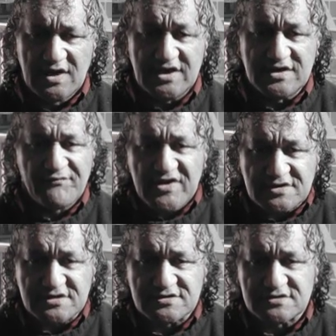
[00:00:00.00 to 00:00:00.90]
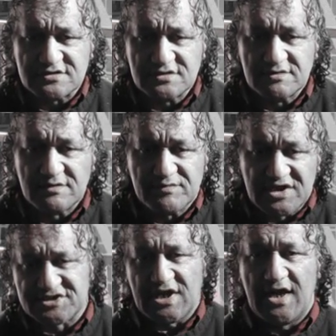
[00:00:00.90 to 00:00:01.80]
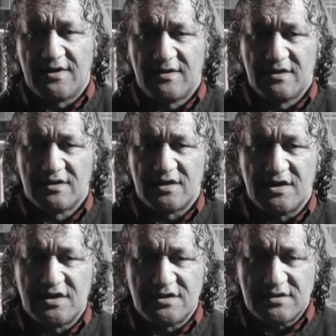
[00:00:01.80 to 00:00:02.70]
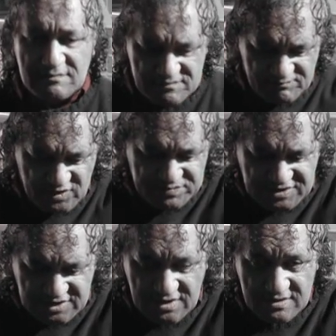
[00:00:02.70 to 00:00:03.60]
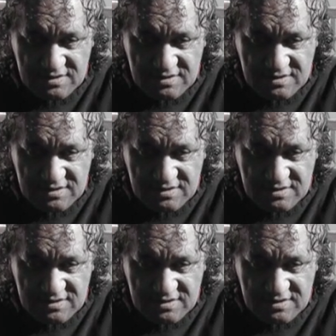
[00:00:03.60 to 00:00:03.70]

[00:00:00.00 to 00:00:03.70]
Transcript: and Defence Minister in Westminster.